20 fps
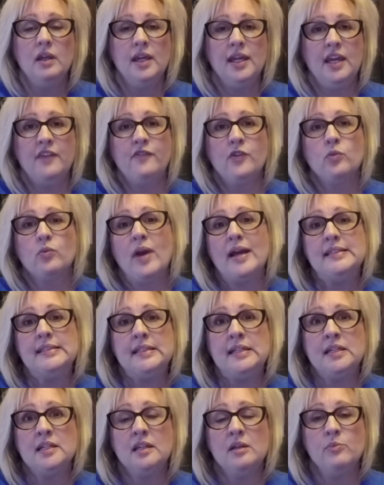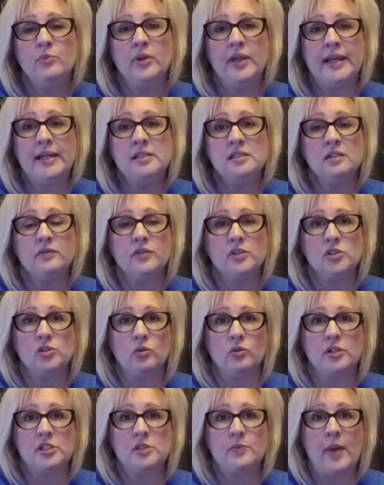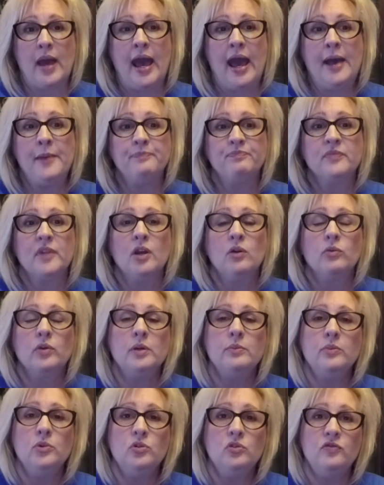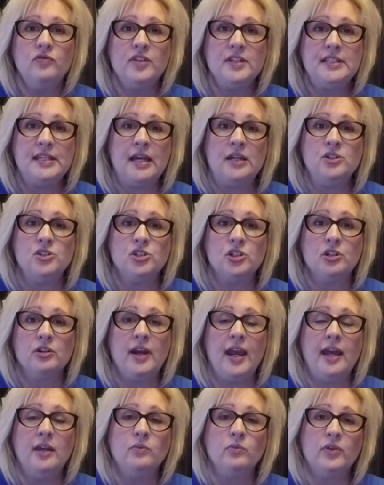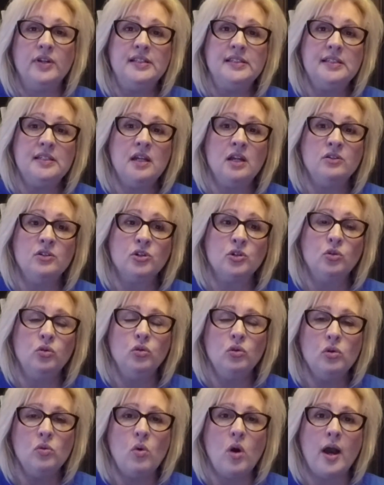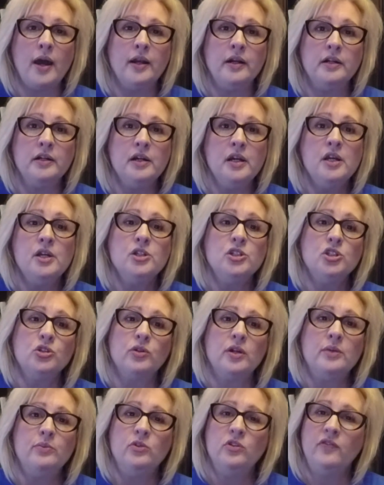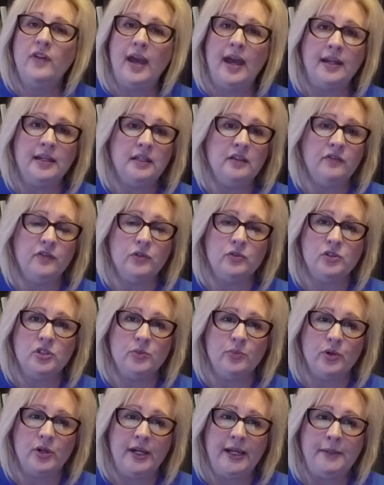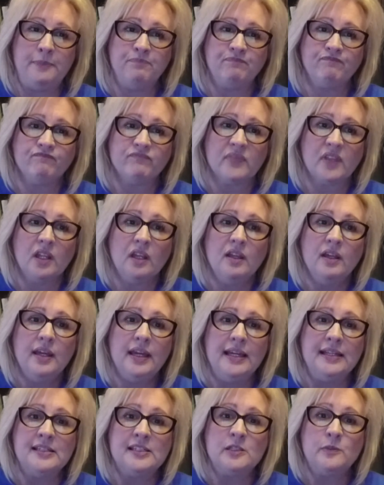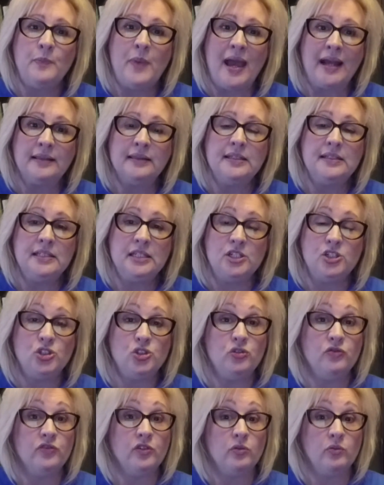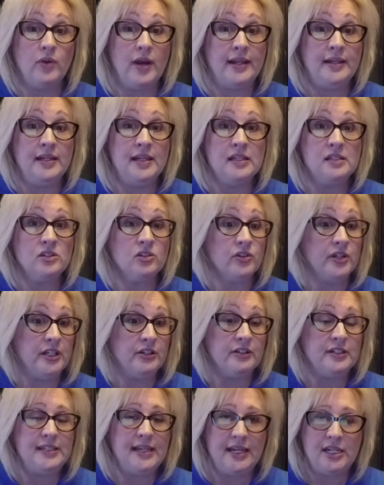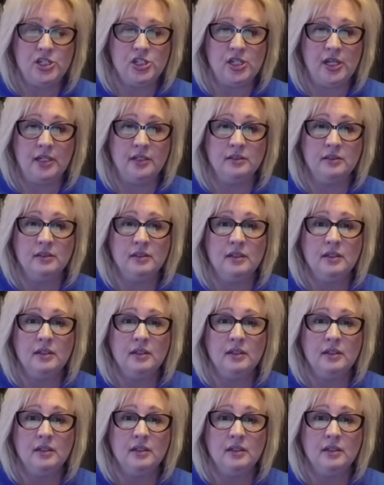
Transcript: If a resident complains of a sore spot, remove the denture and rinse it under cool water to remove any food debris. Inspect the tissue for redness or irritation.